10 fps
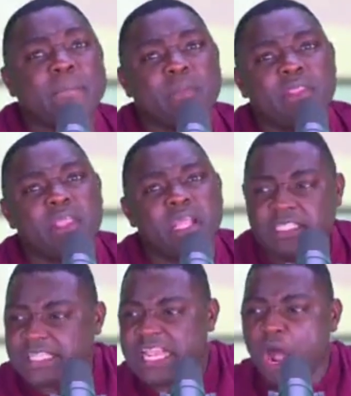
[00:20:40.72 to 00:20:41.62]
was ade
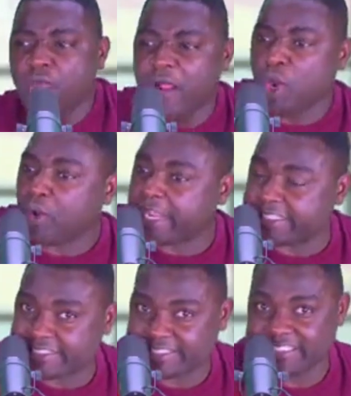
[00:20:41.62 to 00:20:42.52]
we hu. Did
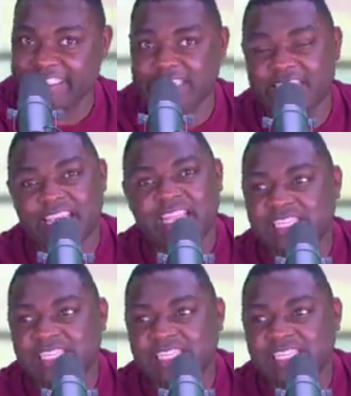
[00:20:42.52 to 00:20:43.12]
they do it?